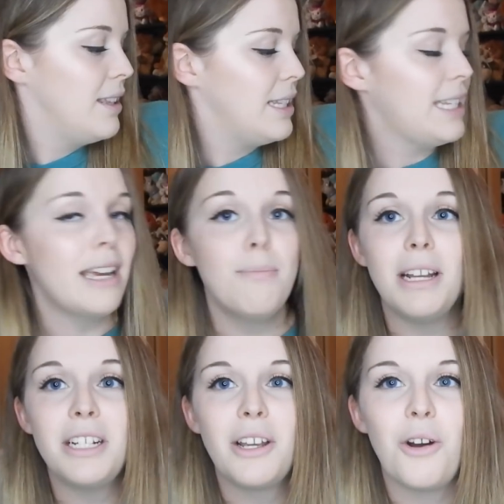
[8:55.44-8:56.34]
second
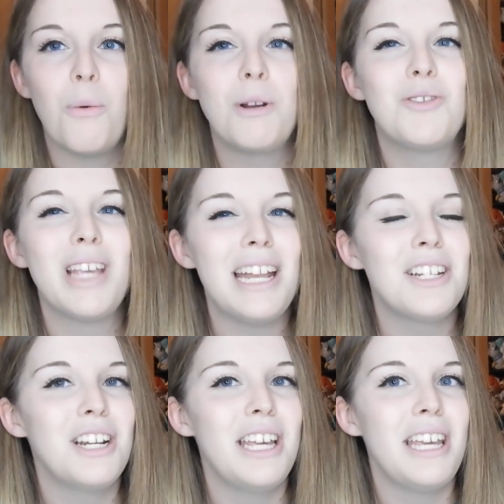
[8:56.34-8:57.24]
plush I got, which was
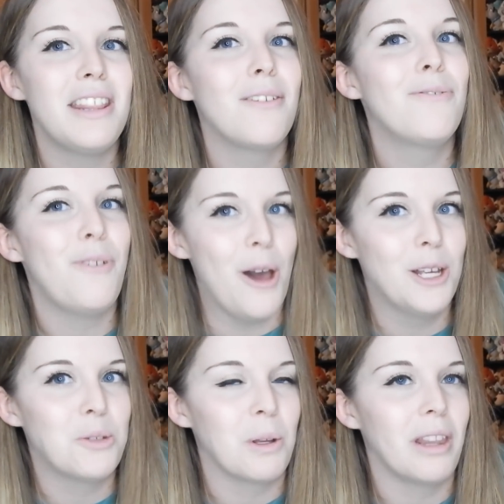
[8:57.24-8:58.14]
actually the
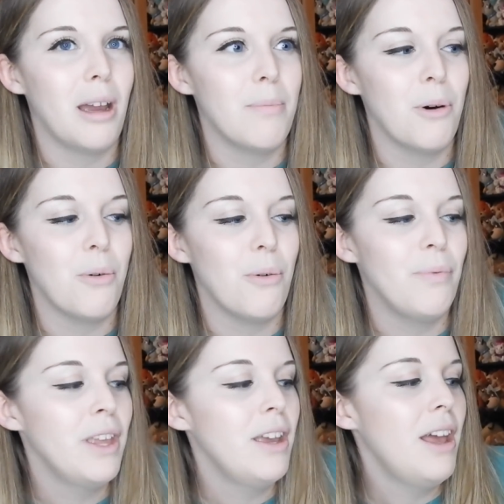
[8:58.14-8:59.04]
first one that I bought,
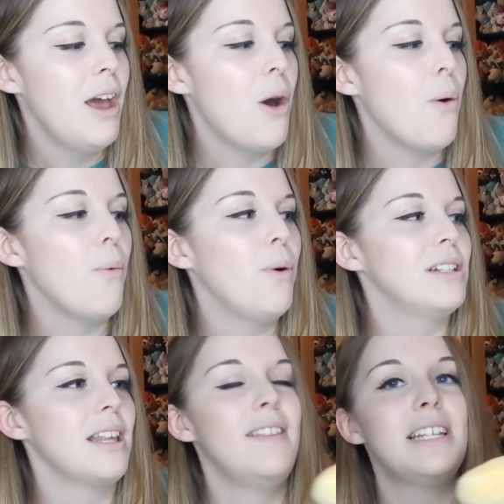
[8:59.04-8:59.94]

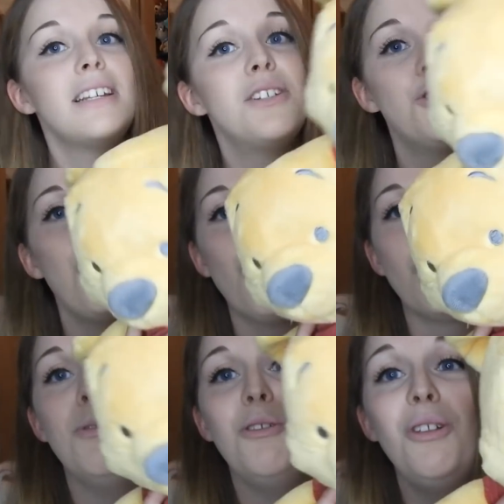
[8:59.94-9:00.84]
was this
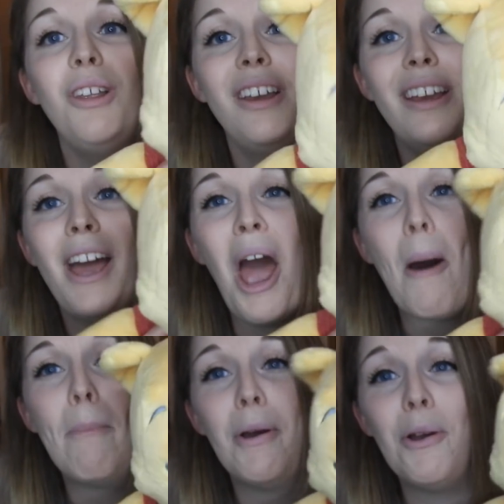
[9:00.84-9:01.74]
adorable
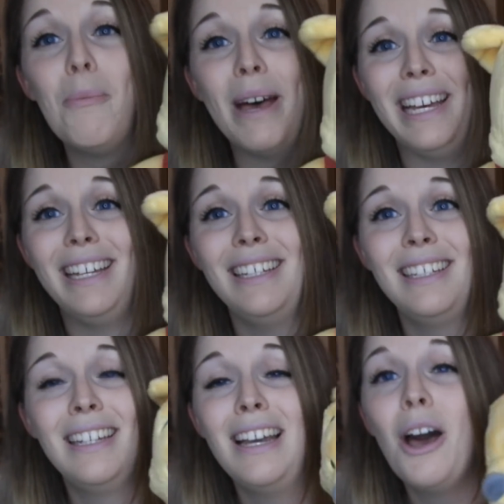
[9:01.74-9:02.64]
Pooh Bear
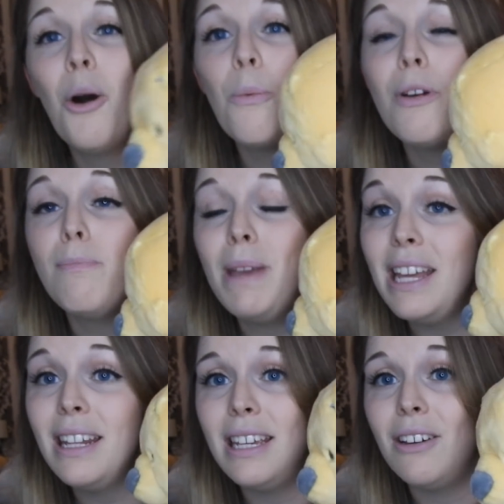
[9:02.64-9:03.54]
with
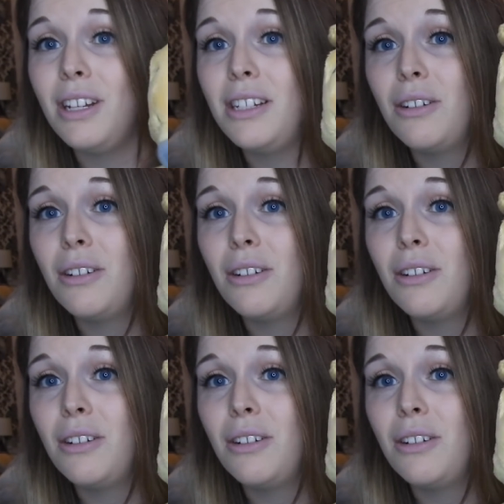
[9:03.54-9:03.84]
Piglet on his